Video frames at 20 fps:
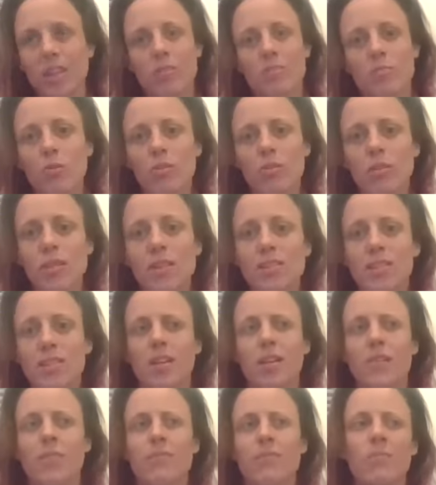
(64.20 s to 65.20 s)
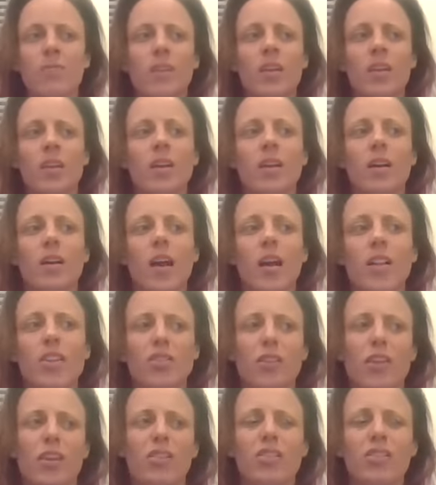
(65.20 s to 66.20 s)
like the Mona Lisa and
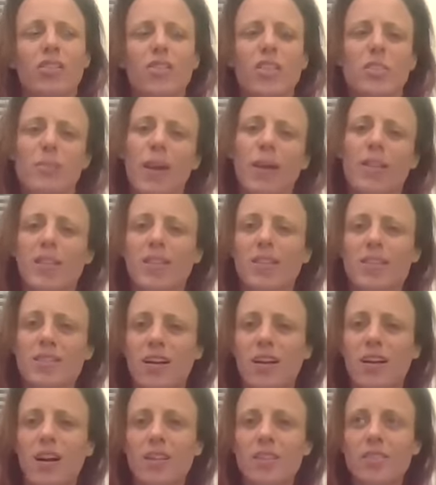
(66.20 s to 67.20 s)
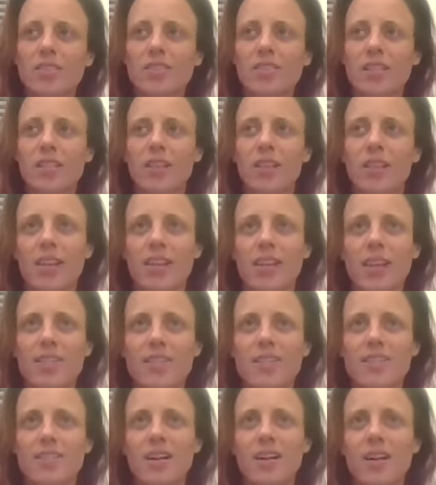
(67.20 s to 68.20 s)
you're like, oh, this painting sucks, like
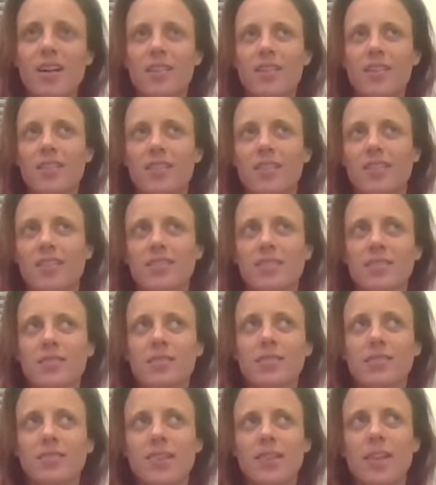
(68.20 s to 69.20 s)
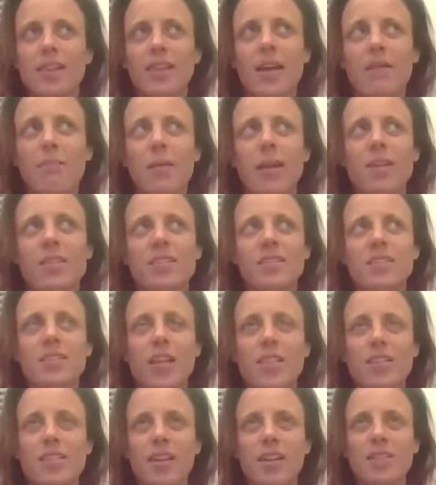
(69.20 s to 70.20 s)
that's not like
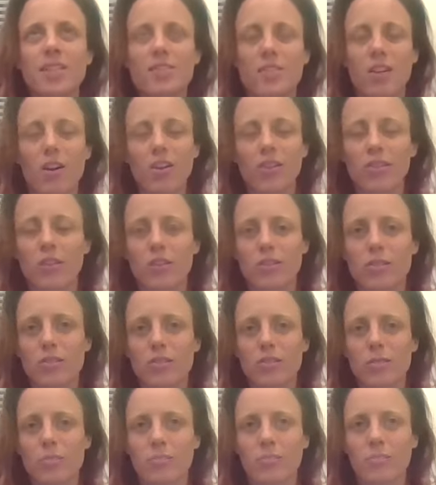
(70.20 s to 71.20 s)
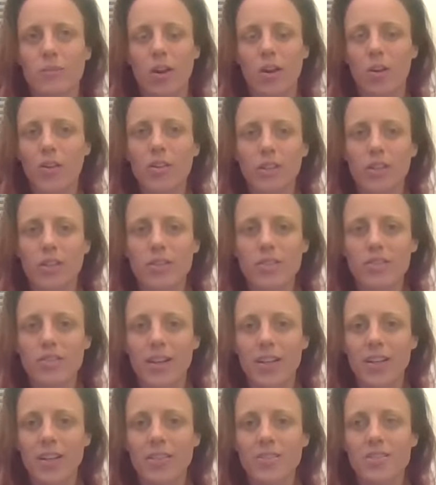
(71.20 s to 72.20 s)
that's like dishonoring to the artist,
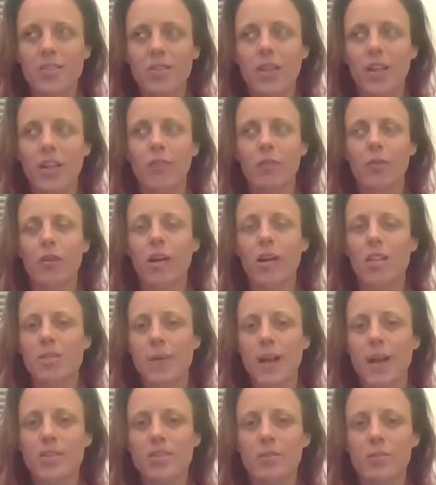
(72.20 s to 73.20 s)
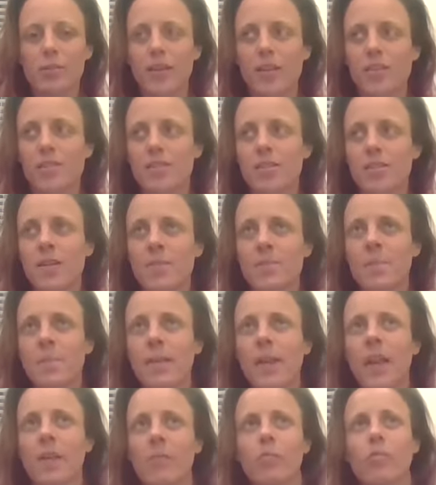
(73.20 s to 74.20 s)
right? And so like if we're God's masterpiece
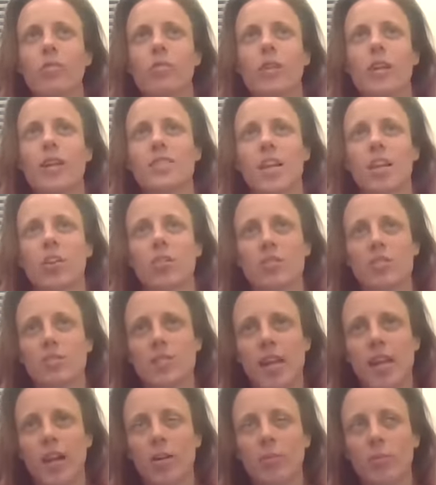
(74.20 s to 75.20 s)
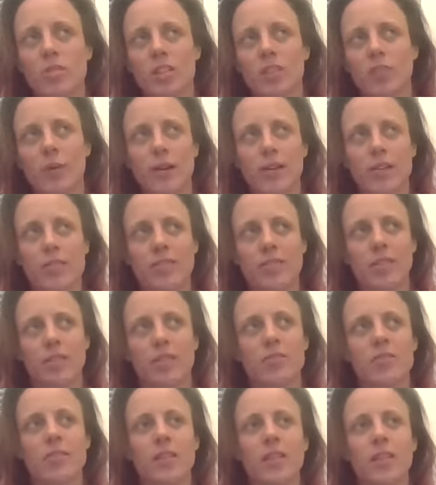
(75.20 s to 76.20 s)
and we're like saying all this terrible stuff about
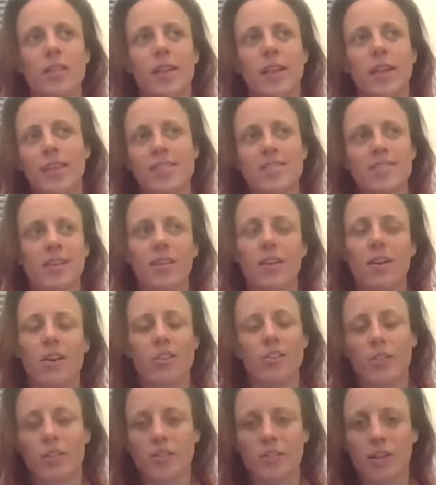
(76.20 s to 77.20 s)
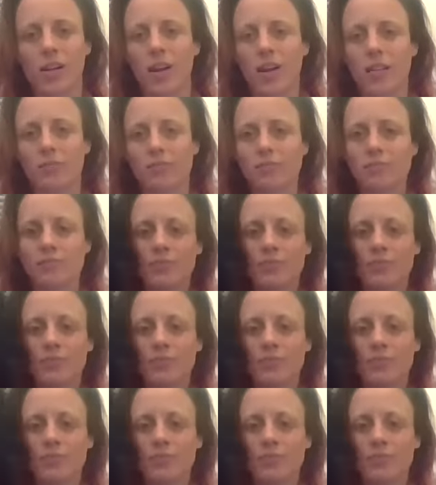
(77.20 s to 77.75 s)
ourselves, like that's not honoring to God.